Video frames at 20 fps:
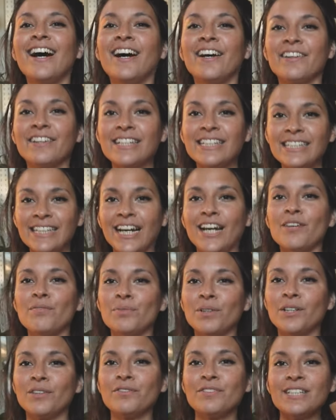are the type
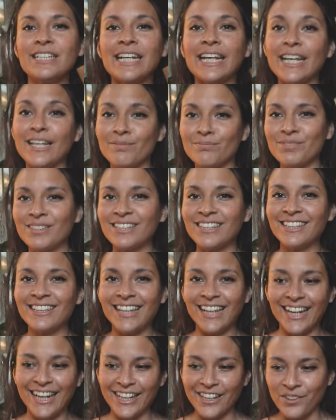of tapes
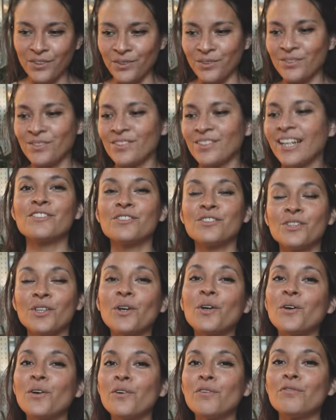that I use.
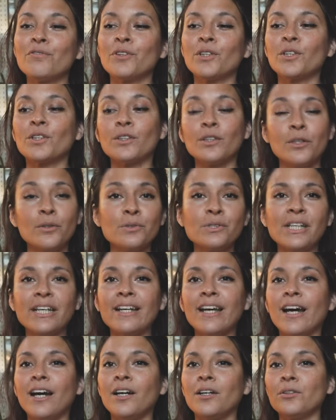So for
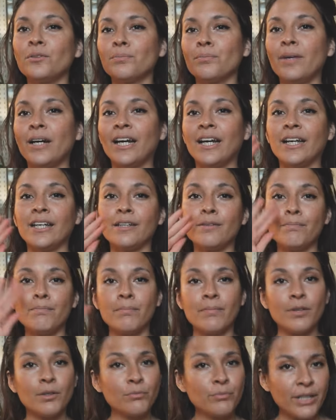closing out my
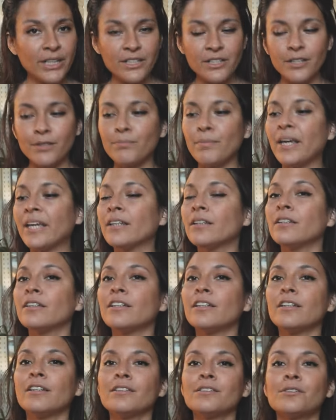rigid
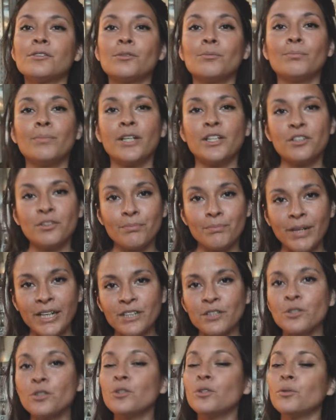mailers, my
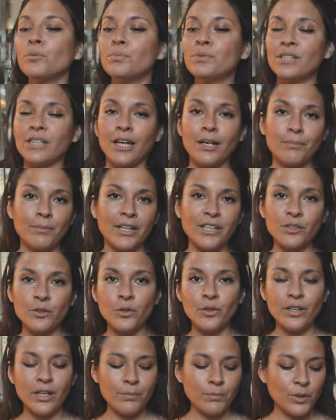tubes, and my
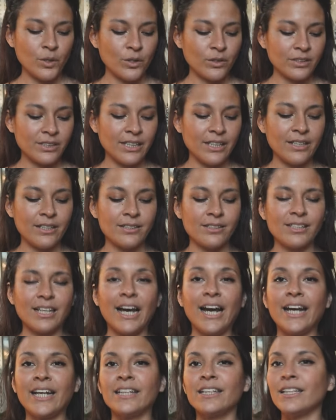yoga boxes,
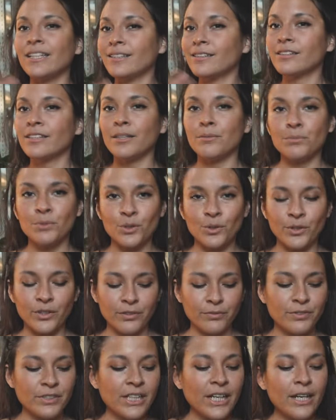I need some sort
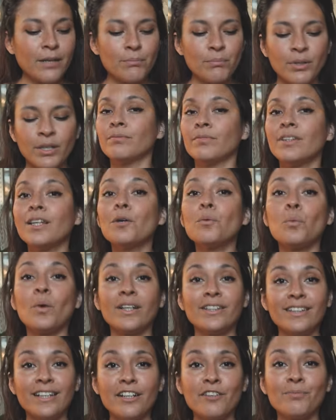of tape. The
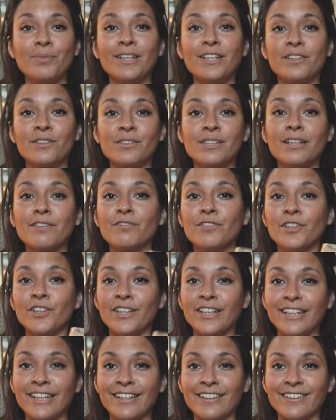one that I've been using for
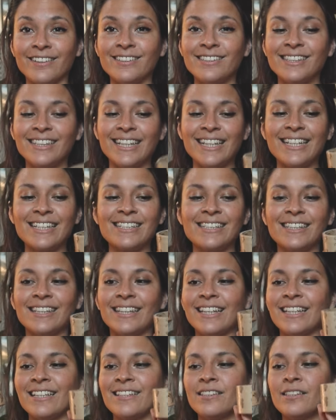years is
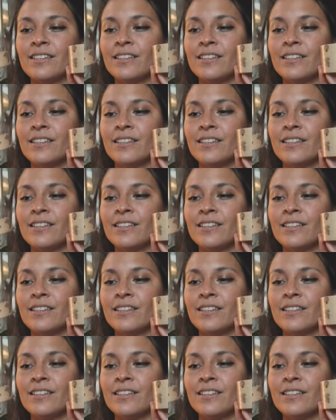this